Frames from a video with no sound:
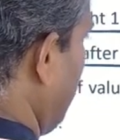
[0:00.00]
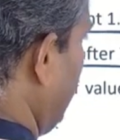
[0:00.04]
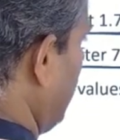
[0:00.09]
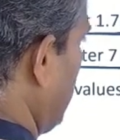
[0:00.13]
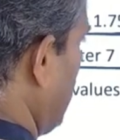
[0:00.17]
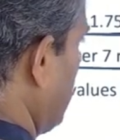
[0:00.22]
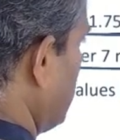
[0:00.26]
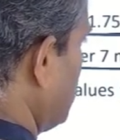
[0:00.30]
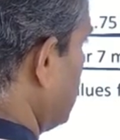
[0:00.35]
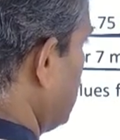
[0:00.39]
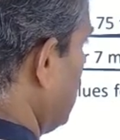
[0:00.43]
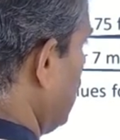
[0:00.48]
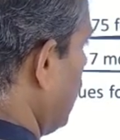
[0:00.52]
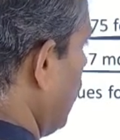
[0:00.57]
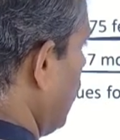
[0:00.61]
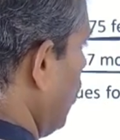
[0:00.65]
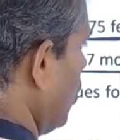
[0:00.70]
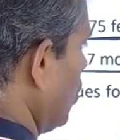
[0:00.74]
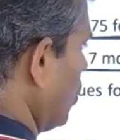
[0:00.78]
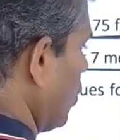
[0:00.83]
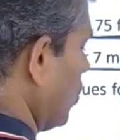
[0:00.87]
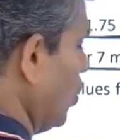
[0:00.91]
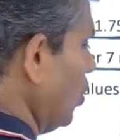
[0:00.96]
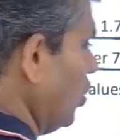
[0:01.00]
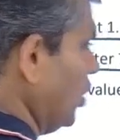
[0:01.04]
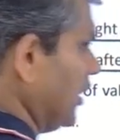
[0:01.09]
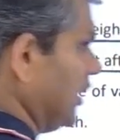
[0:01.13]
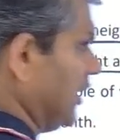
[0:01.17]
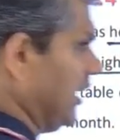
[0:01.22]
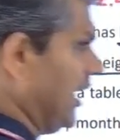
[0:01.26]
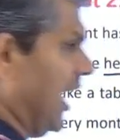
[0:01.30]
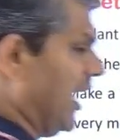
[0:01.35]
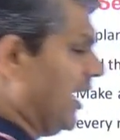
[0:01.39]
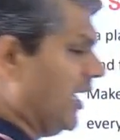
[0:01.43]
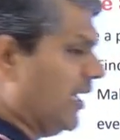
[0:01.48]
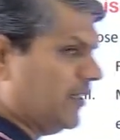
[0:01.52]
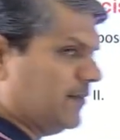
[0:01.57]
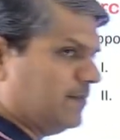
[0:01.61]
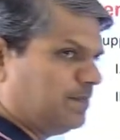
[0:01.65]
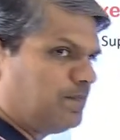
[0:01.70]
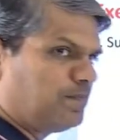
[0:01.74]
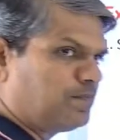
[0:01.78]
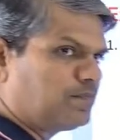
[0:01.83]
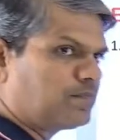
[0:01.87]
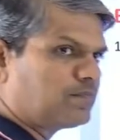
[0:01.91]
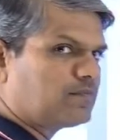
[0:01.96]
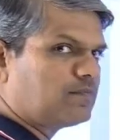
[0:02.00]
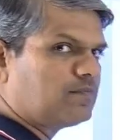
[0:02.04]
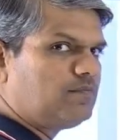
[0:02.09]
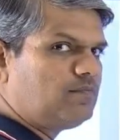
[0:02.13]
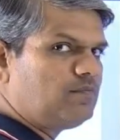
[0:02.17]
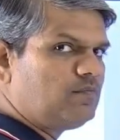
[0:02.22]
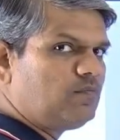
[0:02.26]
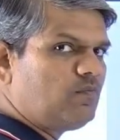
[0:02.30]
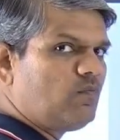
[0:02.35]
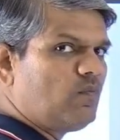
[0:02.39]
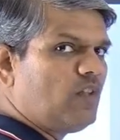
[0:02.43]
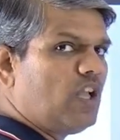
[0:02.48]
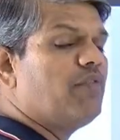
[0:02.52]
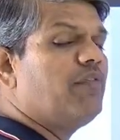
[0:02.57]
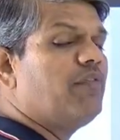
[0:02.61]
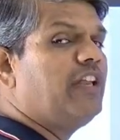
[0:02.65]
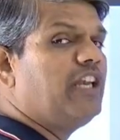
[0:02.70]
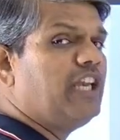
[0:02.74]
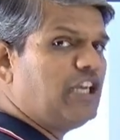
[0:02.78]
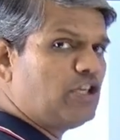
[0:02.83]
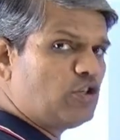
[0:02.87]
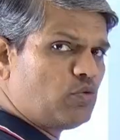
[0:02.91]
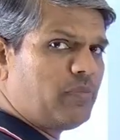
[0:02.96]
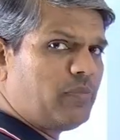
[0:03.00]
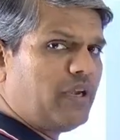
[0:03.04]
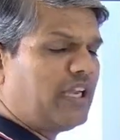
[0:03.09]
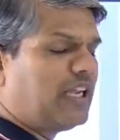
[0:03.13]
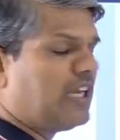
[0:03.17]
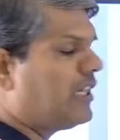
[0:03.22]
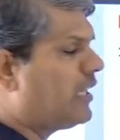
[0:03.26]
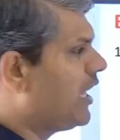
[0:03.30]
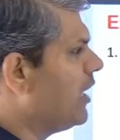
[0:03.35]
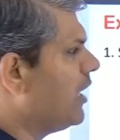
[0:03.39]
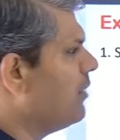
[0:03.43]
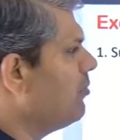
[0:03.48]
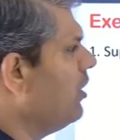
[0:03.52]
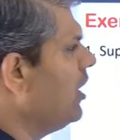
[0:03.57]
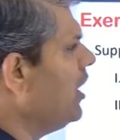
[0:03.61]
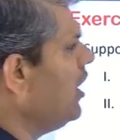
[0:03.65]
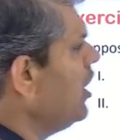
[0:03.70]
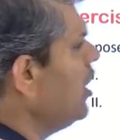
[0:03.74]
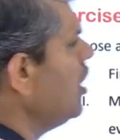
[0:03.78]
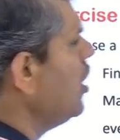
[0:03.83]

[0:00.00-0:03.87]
from 0 to 10. We need to make a table